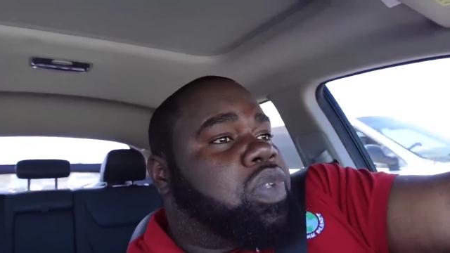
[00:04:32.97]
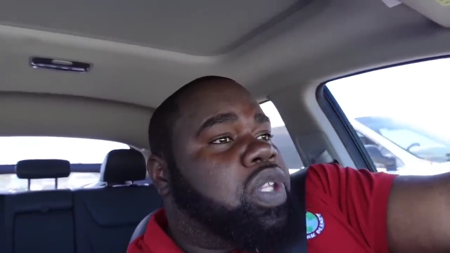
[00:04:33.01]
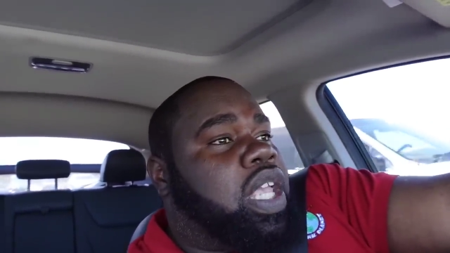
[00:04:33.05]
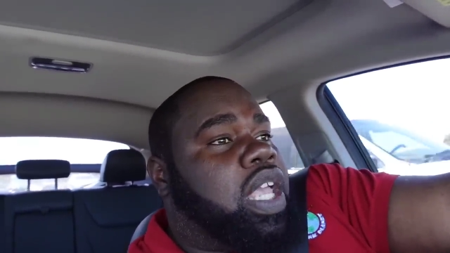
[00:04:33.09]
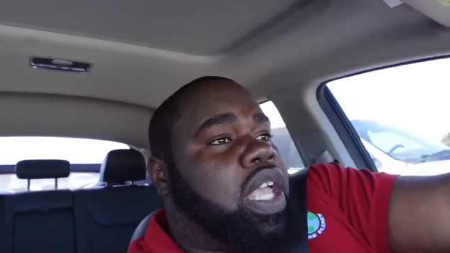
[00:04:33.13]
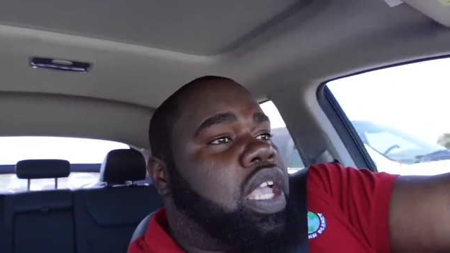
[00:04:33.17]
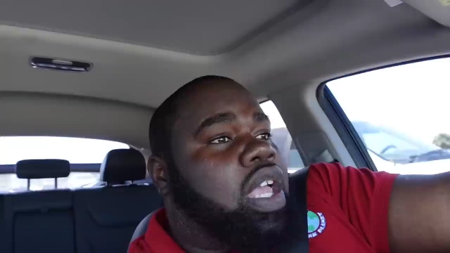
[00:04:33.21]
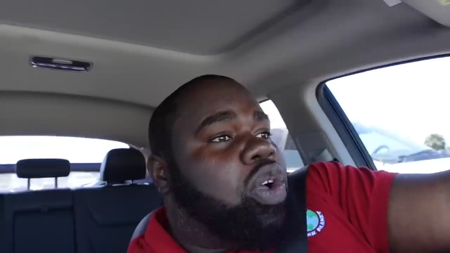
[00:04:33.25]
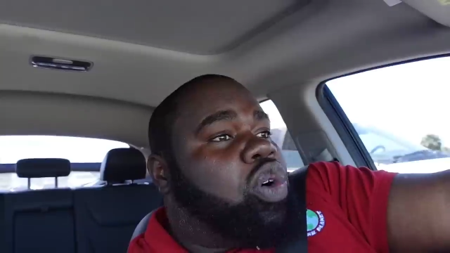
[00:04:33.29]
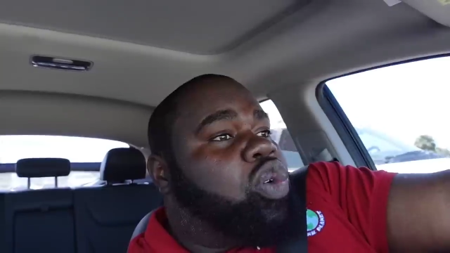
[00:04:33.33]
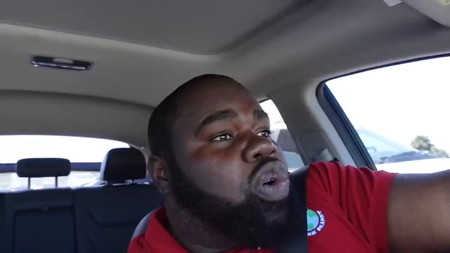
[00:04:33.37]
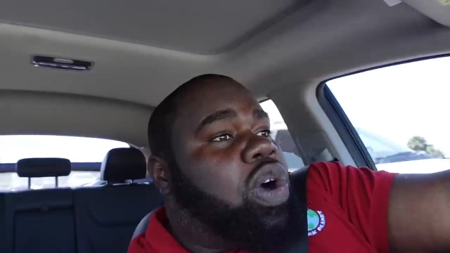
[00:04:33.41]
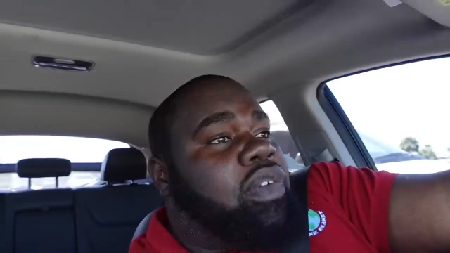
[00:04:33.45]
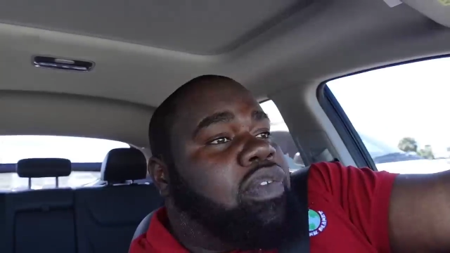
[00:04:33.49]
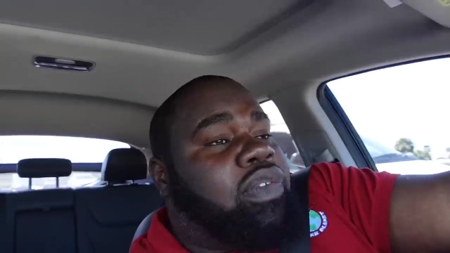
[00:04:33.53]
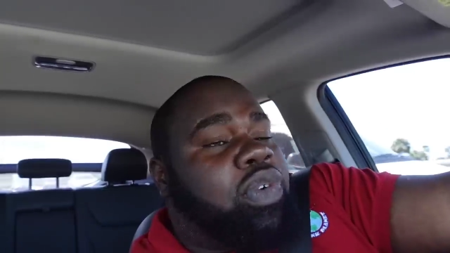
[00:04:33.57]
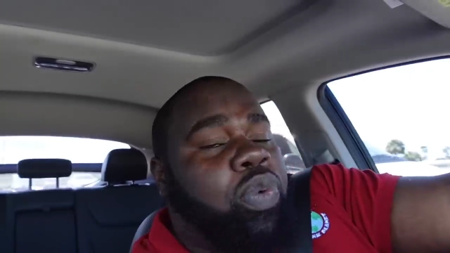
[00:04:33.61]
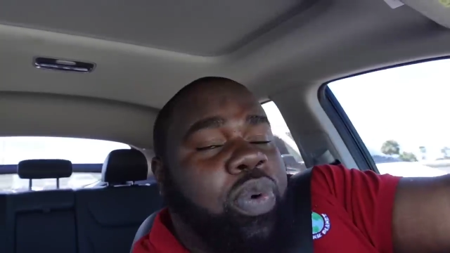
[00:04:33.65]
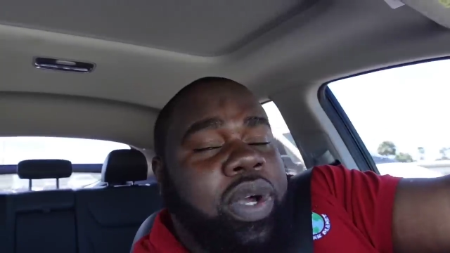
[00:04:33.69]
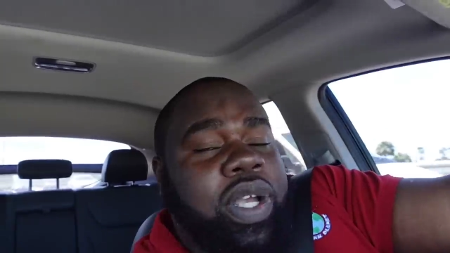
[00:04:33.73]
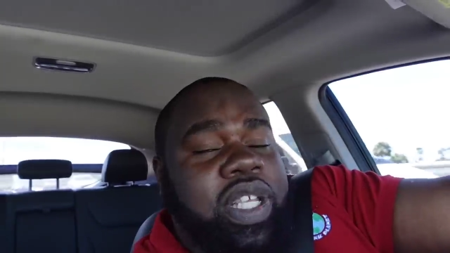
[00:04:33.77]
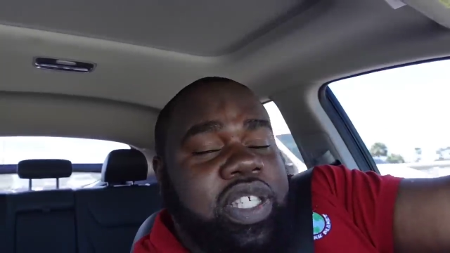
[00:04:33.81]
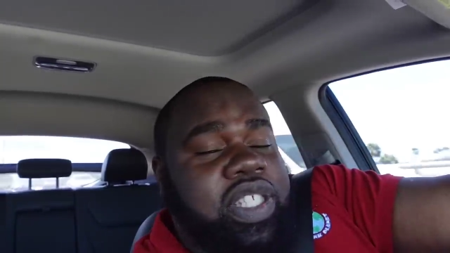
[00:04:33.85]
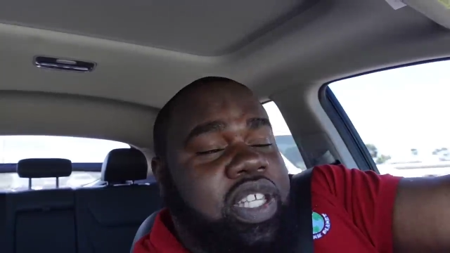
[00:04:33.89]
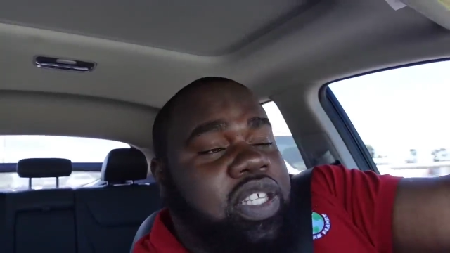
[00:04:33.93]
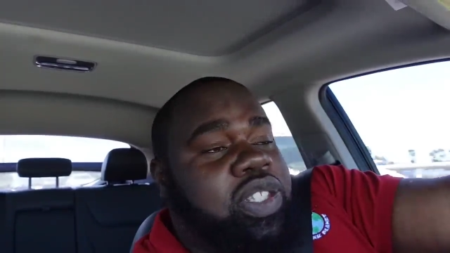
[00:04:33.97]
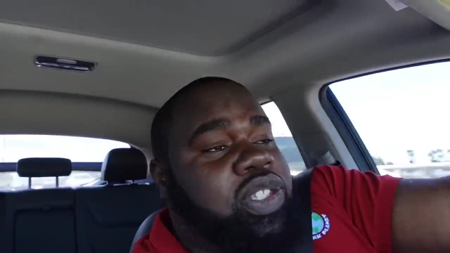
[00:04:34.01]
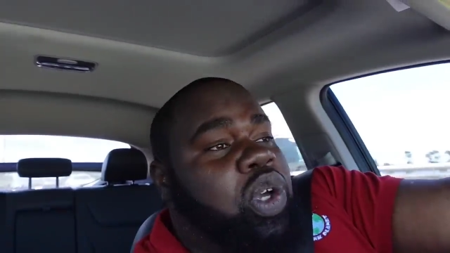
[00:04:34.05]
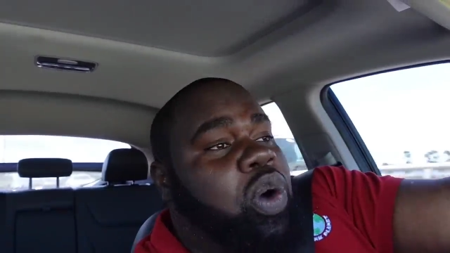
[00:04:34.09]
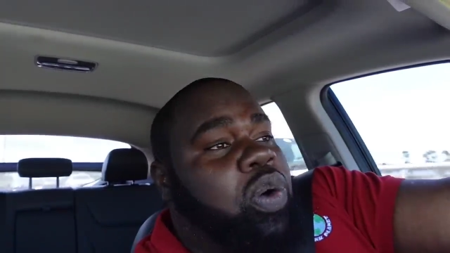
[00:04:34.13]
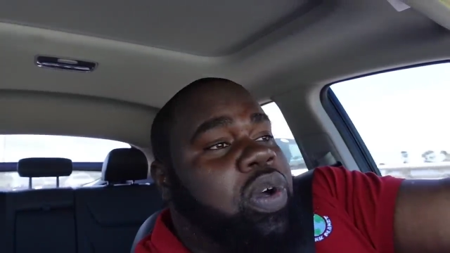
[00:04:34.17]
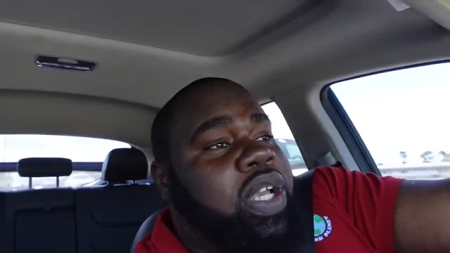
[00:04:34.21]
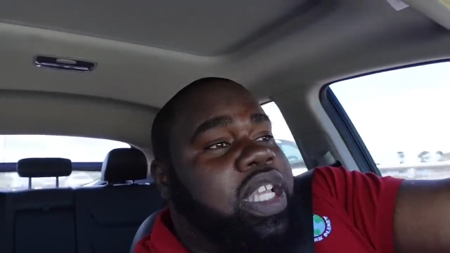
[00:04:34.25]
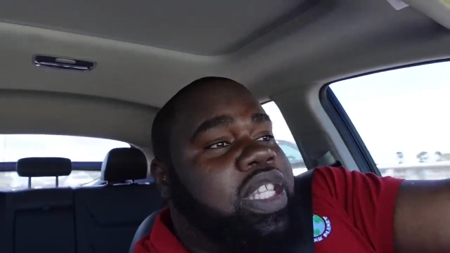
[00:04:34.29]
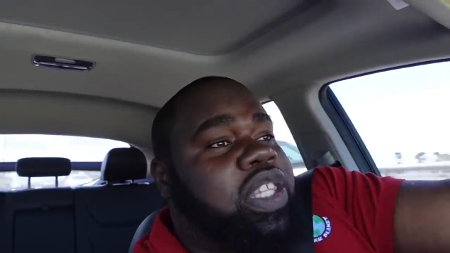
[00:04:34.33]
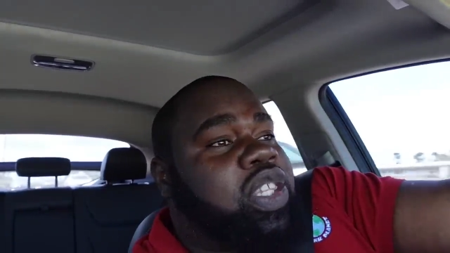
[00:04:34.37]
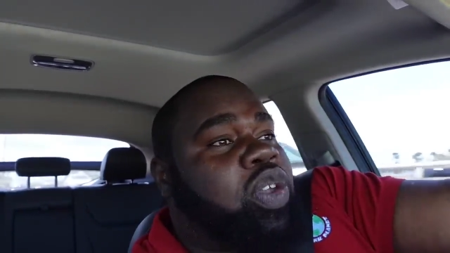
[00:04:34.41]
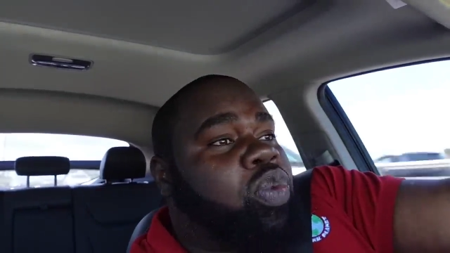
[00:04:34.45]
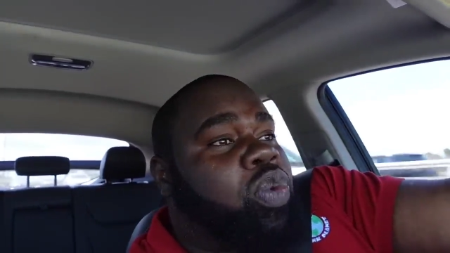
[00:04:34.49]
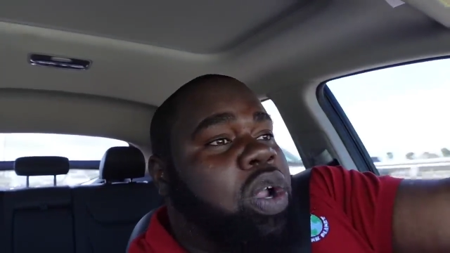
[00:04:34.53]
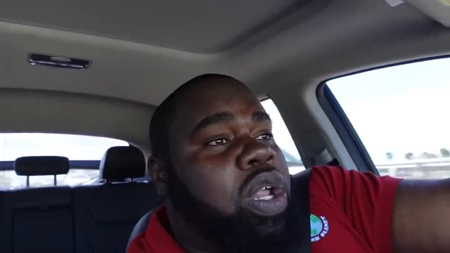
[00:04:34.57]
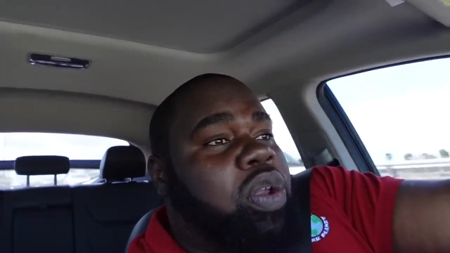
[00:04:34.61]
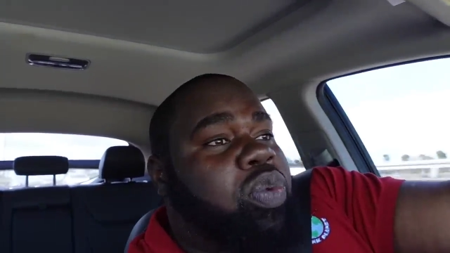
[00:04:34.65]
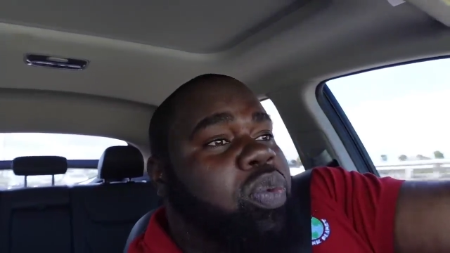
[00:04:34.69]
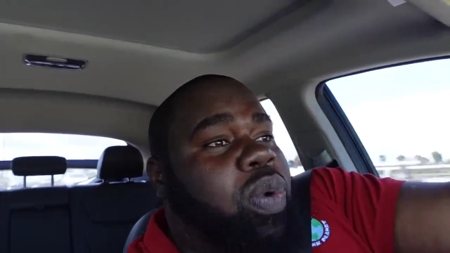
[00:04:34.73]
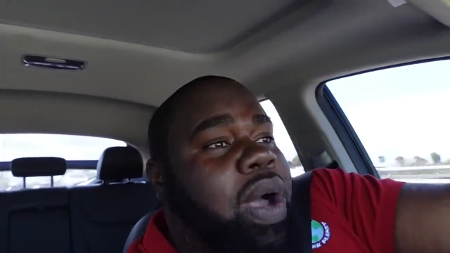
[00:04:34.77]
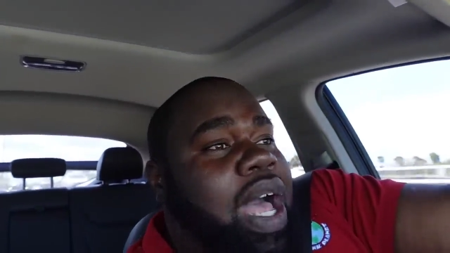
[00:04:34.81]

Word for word: And whoever wins the Donk get to run